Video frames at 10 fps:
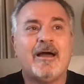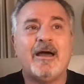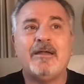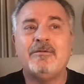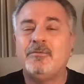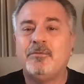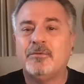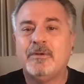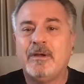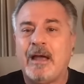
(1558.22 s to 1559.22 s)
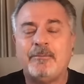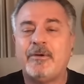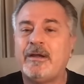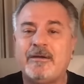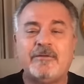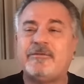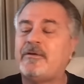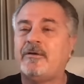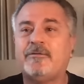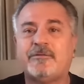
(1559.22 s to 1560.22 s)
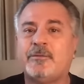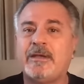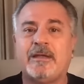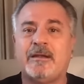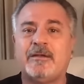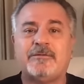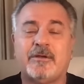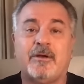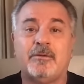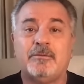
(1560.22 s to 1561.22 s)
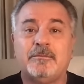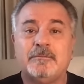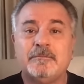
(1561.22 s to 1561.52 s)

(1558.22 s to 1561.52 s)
God, I'm ready to start swinging. Let's go.